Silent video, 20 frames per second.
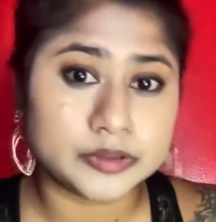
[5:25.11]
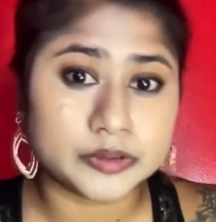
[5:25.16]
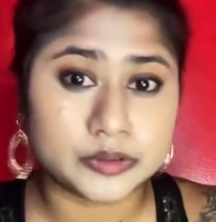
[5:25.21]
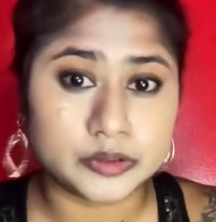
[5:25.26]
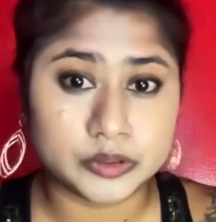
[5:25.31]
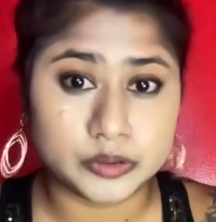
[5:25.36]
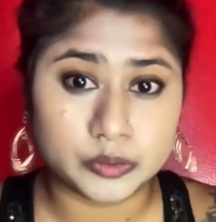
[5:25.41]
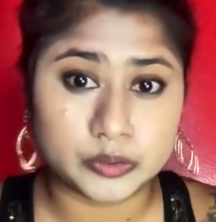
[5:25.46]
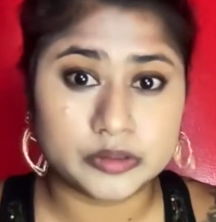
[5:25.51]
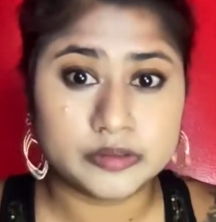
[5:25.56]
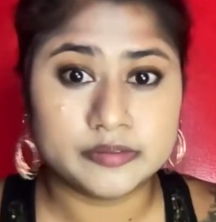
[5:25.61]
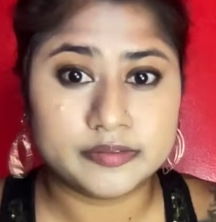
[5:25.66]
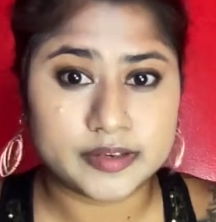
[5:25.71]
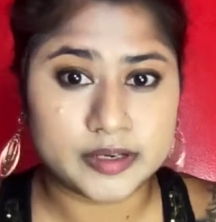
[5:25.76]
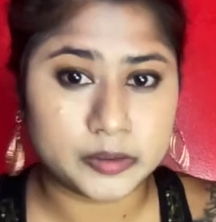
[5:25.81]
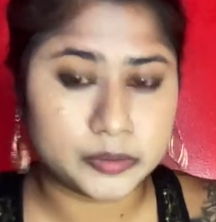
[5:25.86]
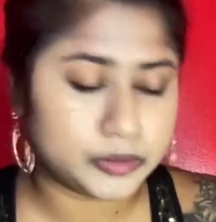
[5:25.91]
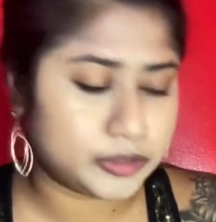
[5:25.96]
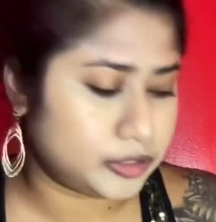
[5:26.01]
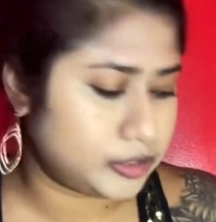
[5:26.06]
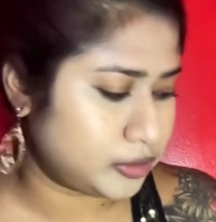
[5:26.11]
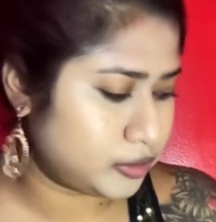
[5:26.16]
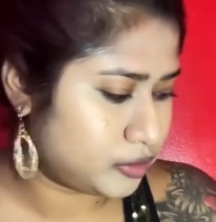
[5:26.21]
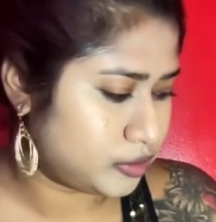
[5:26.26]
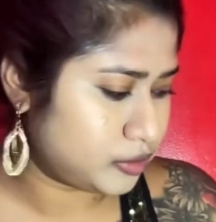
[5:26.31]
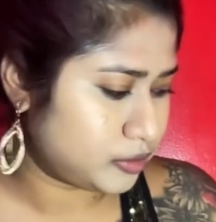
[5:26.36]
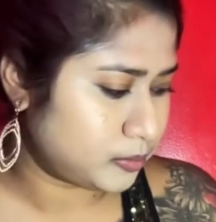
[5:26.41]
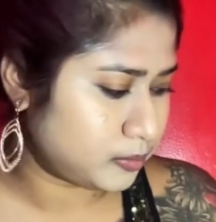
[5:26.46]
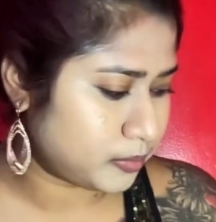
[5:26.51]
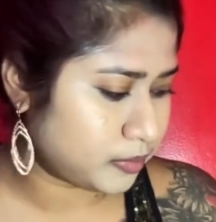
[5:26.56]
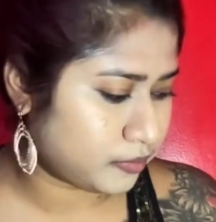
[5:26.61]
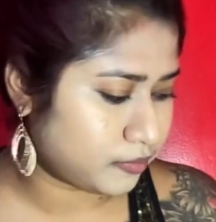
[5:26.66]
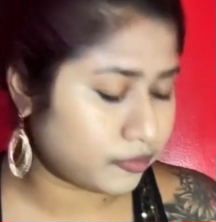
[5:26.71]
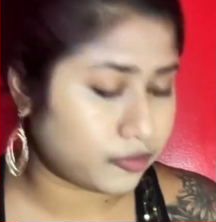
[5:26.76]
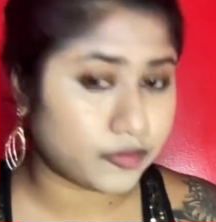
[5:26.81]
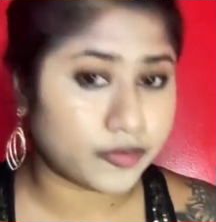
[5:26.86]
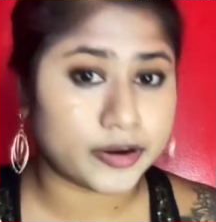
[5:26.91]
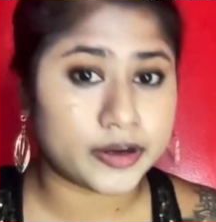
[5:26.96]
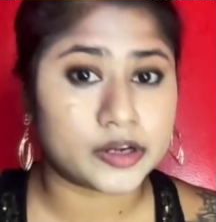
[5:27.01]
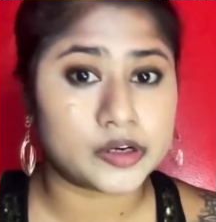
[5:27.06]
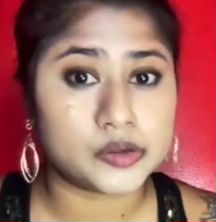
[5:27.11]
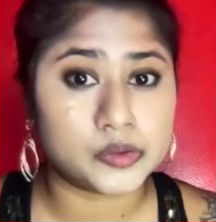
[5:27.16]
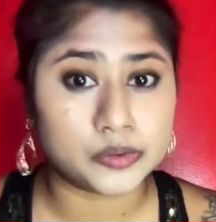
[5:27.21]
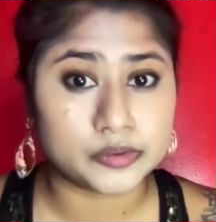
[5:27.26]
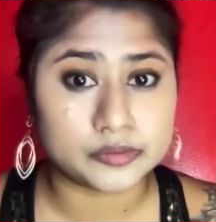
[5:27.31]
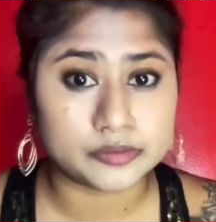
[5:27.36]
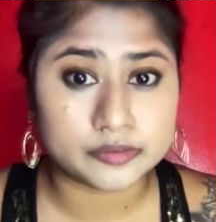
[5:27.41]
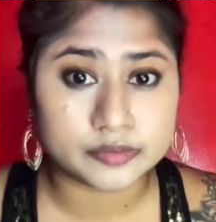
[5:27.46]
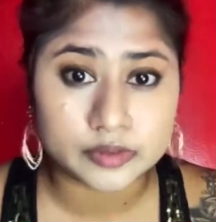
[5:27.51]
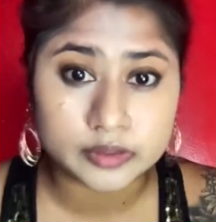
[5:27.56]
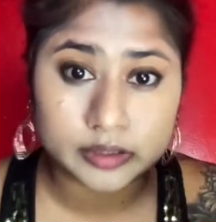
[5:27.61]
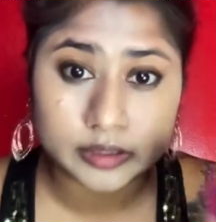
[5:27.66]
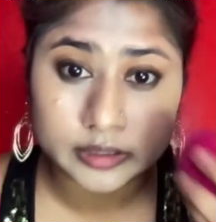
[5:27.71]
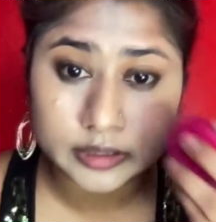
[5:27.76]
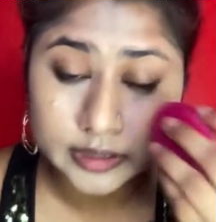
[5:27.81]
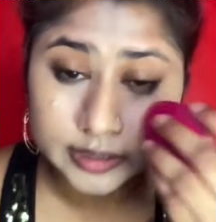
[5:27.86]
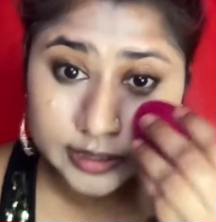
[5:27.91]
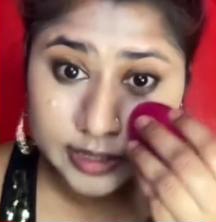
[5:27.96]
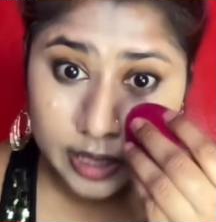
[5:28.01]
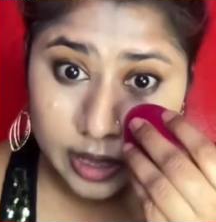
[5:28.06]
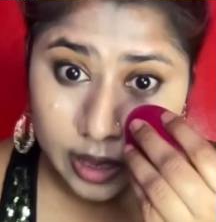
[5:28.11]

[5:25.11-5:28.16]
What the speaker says: doing foundation before I do the face.